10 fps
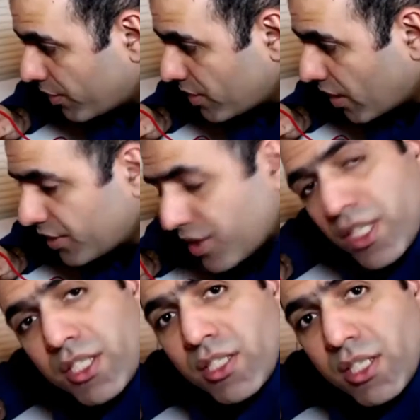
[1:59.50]
There is
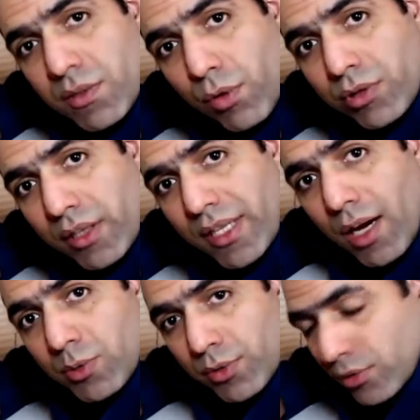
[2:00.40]
166 volt on the
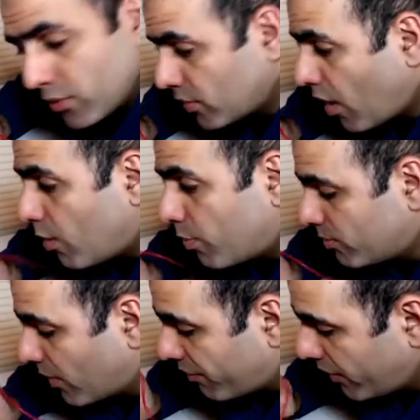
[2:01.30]
output. Now I'll
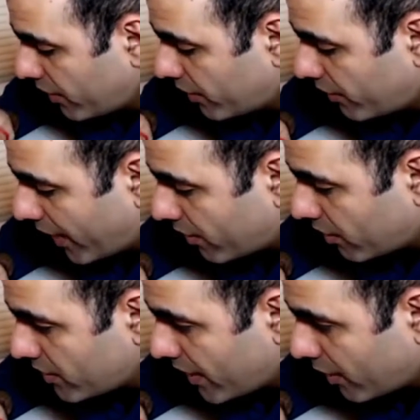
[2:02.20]
put my finger
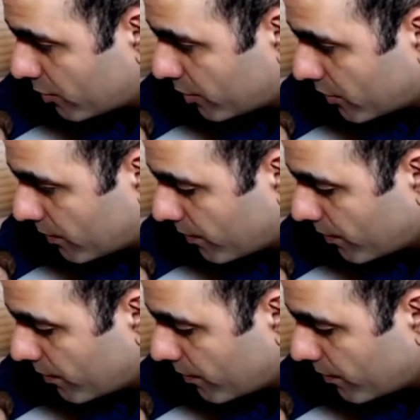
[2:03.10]
across the output.